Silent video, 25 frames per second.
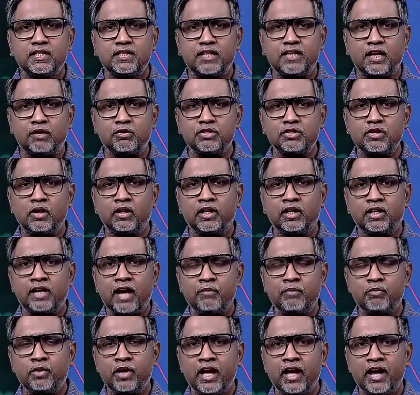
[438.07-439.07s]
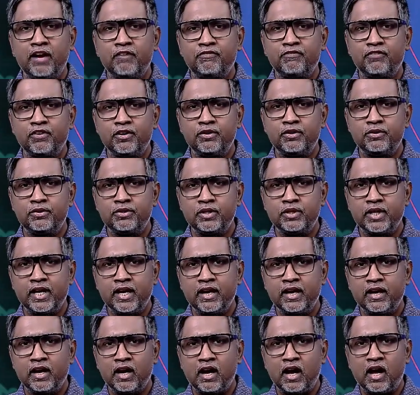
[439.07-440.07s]
that was all the time we have for you
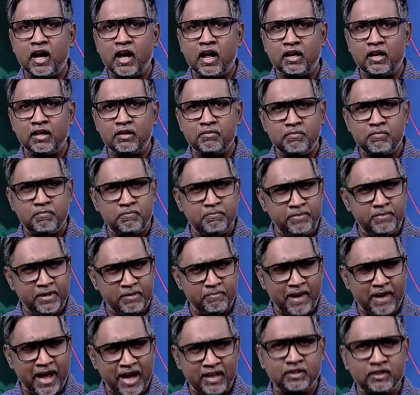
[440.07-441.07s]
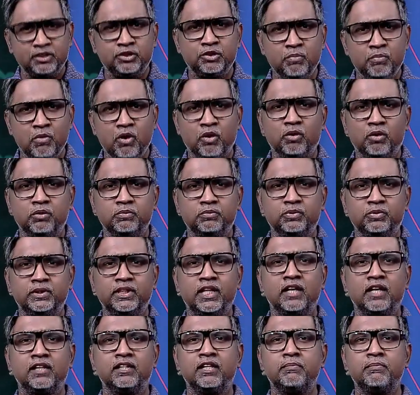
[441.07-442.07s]
today. I'll be back tomorrow
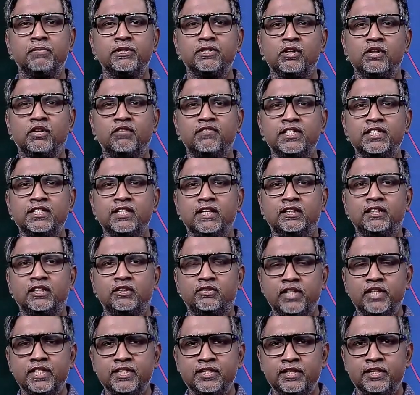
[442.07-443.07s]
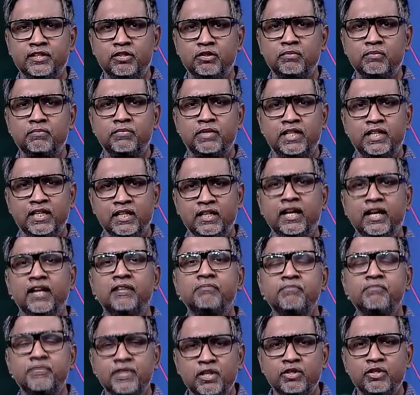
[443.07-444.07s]
with another episode of Inside the Dressing Room. Till
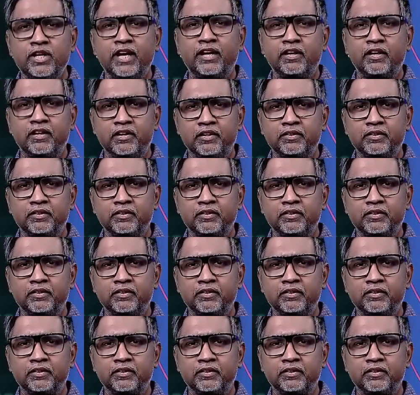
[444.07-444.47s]
then, you take care.